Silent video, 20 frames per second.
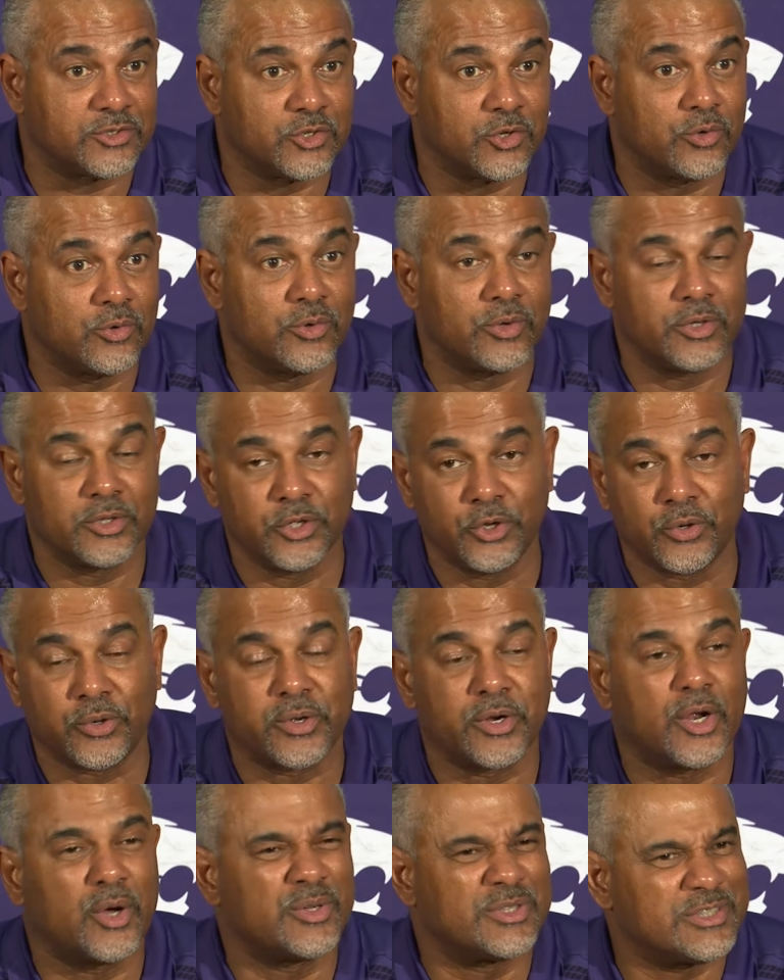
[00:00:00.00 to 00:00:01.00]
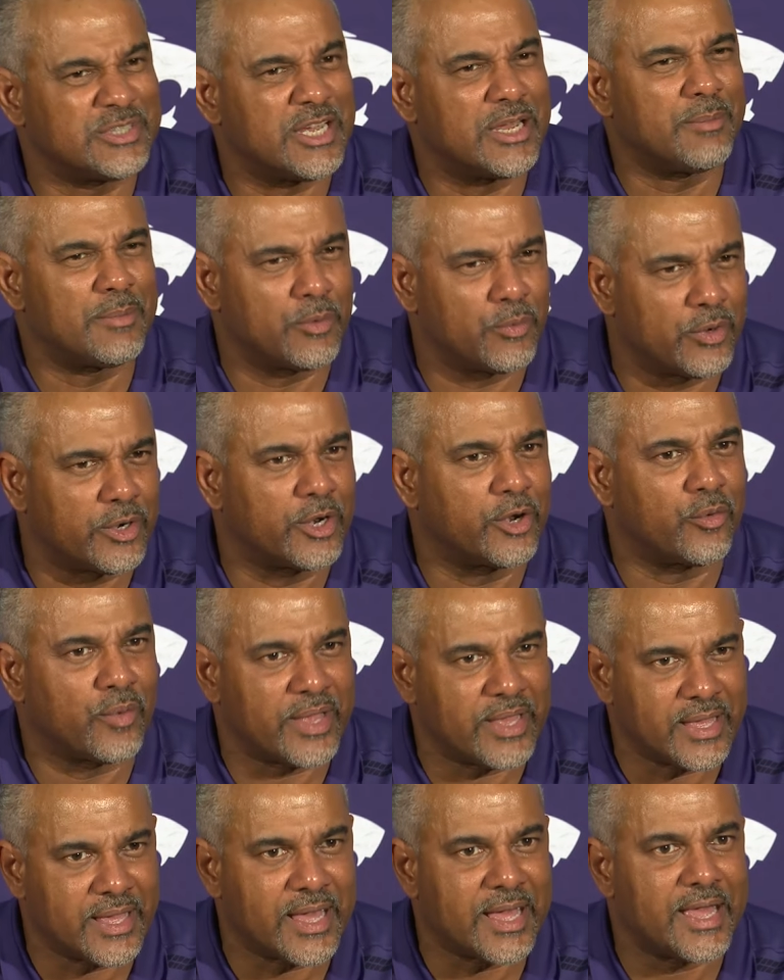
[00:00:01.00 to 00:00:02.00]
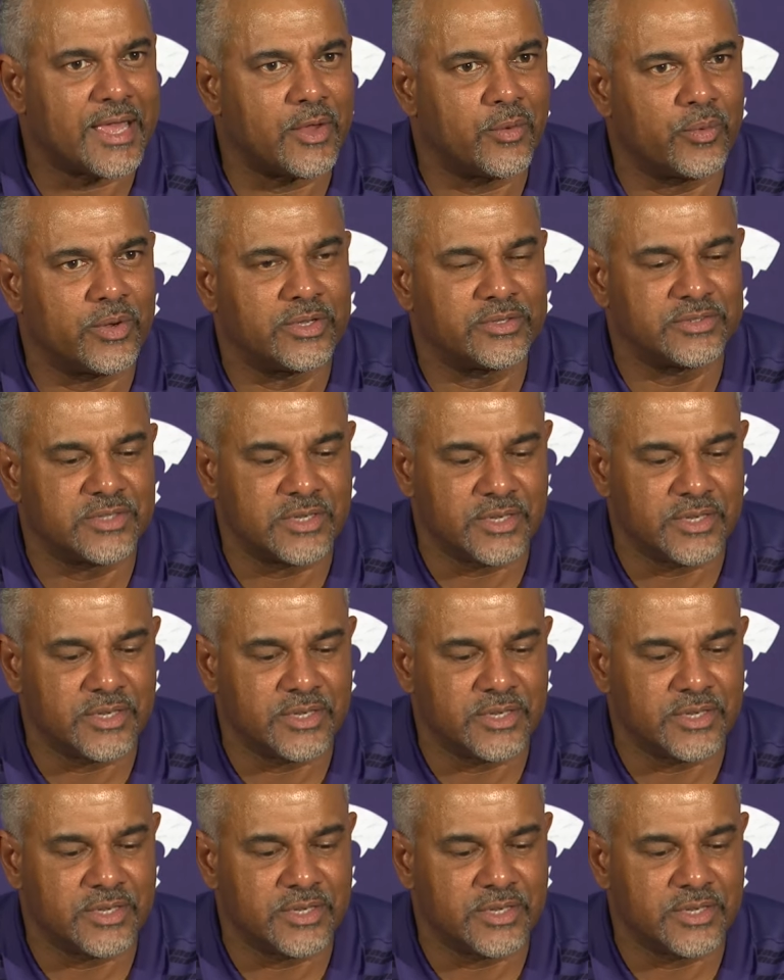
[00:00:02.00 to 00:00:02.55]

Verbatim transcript: So Yuri could always tell me what a great guy he was.